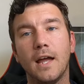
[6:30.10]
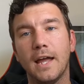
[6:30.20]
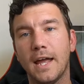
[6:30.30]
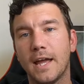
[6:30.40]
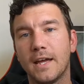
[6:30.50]

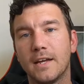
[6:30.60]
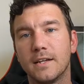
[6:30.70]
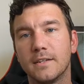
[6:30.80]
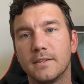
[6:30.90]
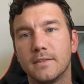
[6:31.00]

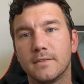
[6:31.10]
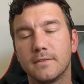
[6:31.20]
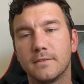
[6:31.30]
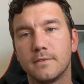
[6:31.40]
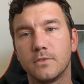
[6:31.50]
and,
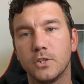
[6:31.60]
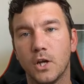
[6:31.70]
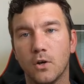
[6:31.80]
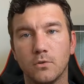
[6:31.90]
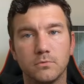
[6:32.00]
you
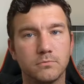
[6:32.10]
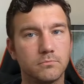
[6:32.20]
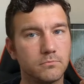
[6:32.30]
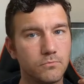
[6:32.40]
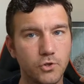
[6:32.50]
know,
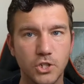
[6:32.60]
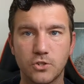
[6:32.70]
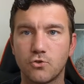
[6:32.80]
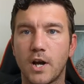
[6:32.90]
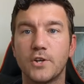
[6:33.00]
she's
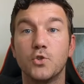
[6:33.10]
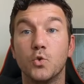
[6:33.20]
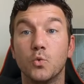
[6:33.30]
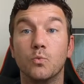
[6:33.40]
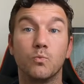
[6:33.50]
trying
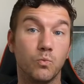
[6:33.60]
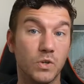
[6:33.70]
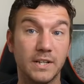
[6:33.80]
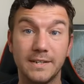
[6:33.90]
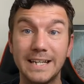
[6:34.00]
to
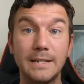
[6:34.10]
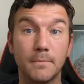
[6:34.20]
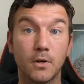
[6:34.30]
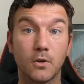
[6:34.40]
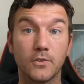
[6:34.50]
redeem
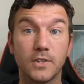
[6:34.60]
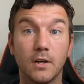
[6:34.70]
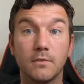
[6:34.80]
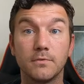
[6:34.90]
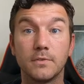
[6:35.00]

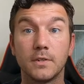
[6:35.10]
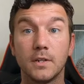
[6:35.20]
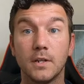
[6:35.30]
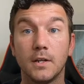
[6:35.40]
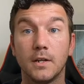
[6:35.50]
herself,
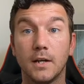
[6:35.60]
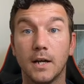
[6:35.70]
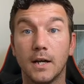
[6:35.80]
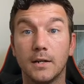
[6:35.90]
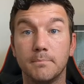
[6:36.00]

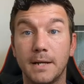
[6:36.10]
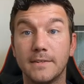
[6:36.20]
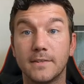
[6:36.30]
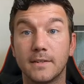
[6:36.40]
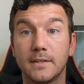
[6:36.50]

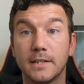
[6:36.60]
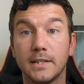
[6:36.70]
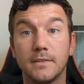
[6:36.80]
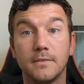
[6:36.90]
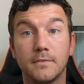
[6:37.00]

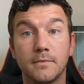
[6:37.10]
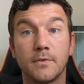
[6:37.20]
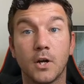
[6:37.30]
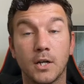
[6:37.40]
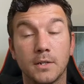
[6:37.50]
basically,
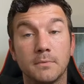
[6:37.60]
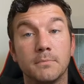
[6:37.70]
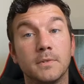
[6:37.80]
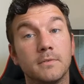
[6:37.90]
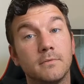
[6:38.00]
from,
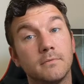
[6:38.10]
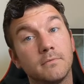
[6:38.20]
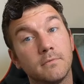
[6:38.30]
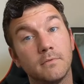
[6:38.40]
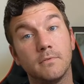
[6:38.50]

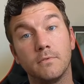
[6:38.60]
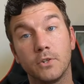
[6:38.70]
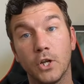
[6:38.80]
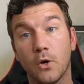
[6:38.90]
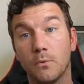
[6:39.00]

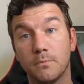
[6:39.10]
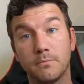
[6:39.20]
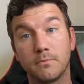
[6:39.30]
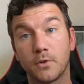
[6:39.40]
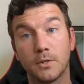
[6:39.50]
you know,
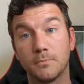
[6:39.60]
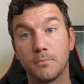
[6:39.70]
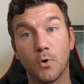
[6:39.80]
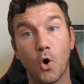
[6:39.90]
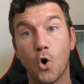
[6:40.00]

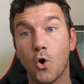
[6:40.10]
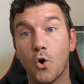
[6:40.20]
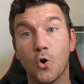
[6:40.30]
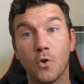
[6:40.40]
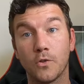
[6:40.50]
from
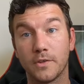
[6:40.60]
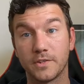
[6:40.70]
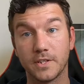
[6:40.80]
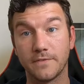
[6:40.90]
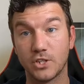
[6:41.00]
all the
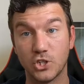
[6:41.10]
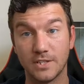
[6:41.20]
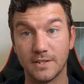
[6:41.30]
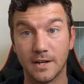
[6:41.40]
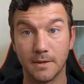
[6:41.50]
stuff that
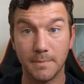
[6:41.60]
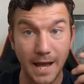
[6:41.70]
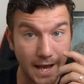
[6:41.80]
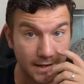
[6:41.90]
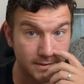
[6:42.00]
she's done in the
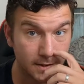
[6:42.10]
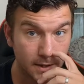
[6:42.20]
past.